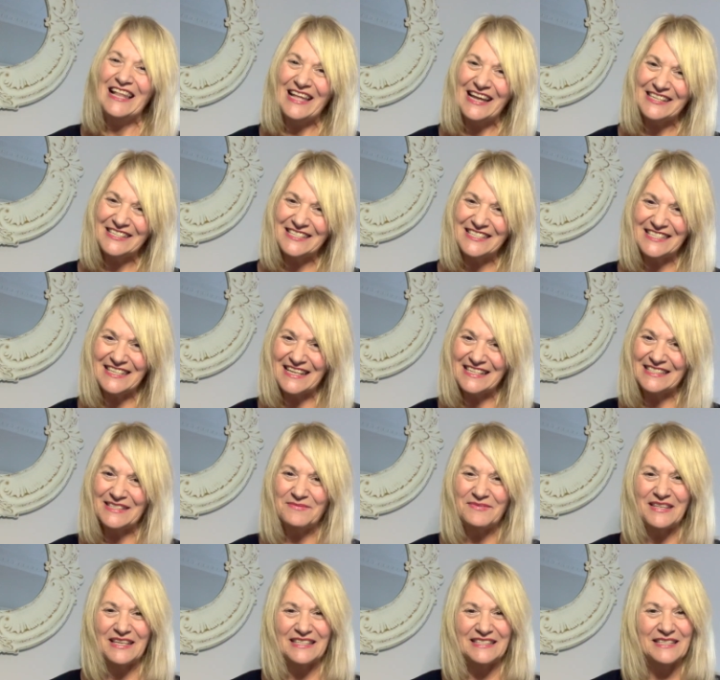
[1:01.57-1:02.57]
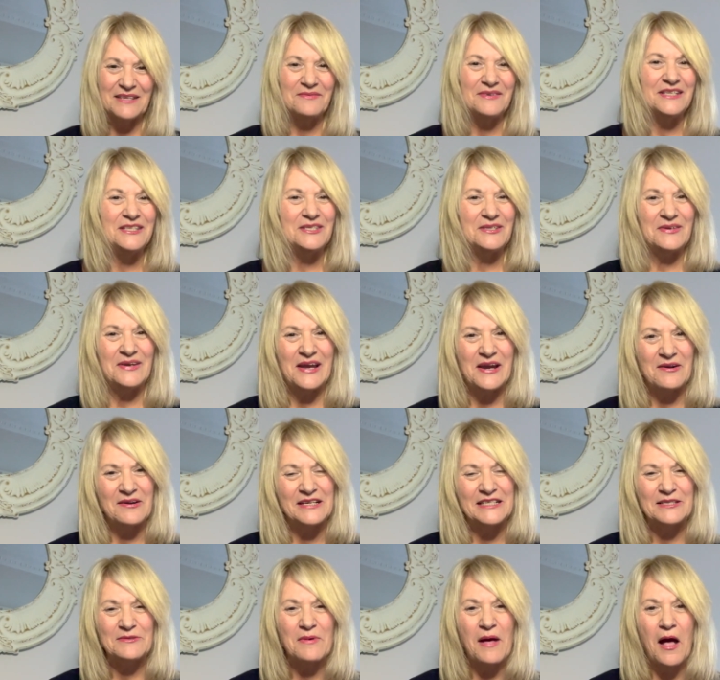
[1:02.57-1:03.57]
like to share some things that we do here
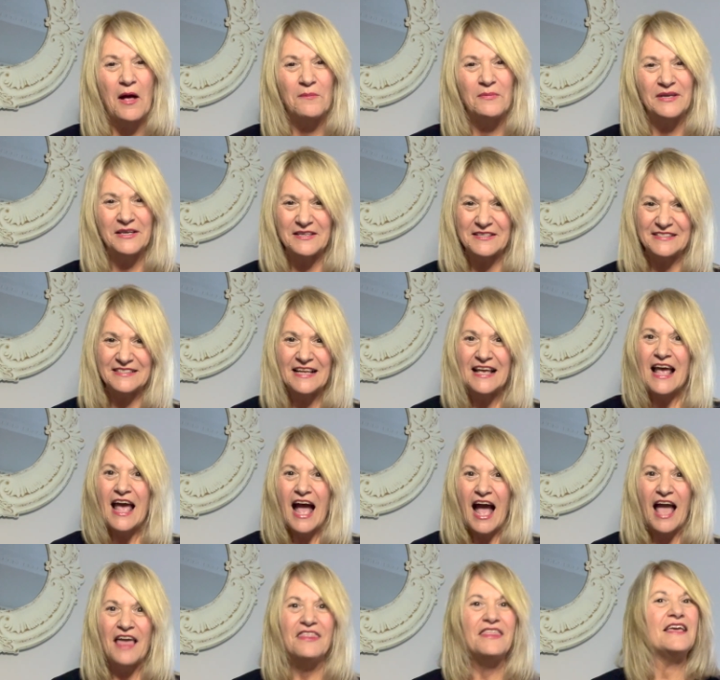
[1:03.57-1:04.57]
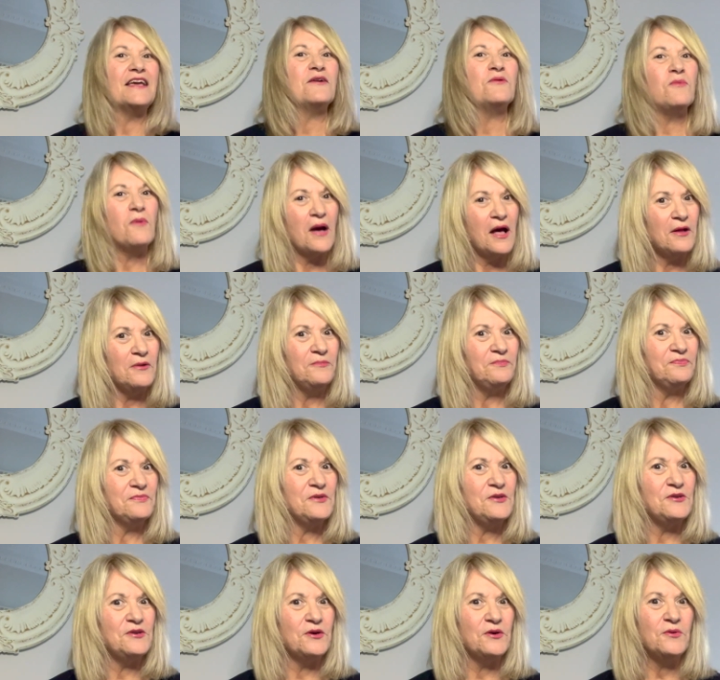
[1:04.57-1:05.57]
as well, because I think, well,
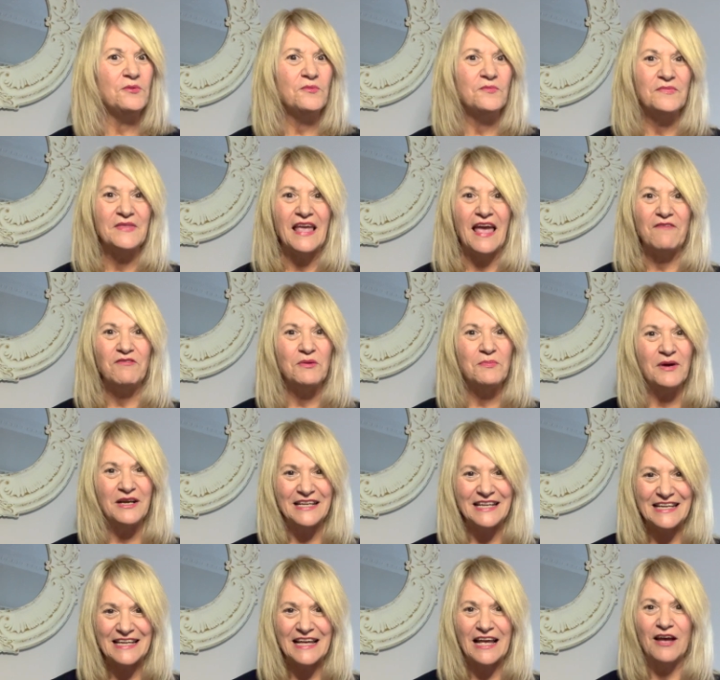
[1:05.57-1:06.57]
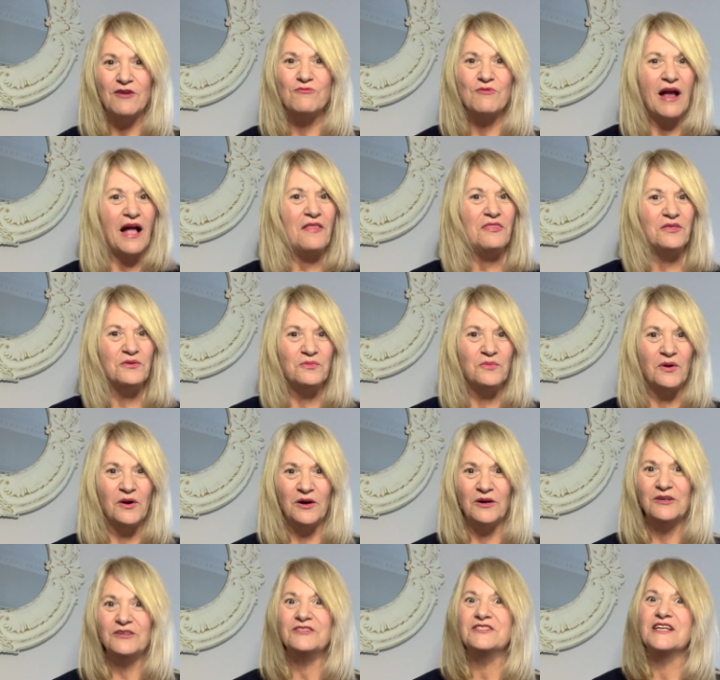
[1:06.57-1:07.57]
you know, everybody around the
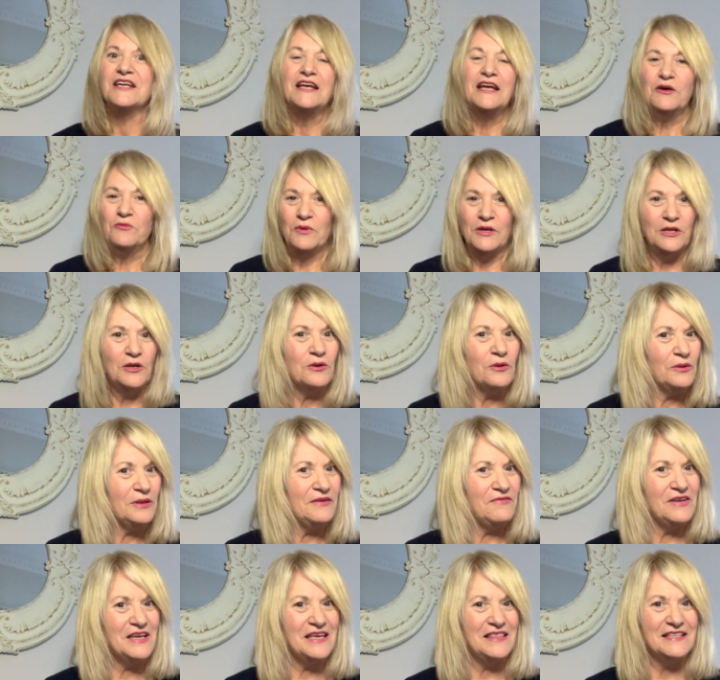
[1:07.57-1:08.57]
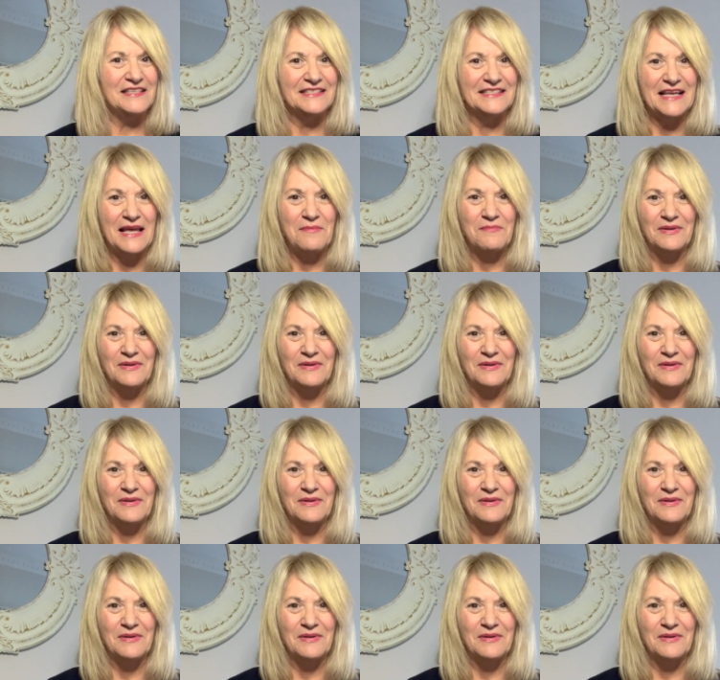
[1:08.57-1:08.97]
world, we're not all living in the same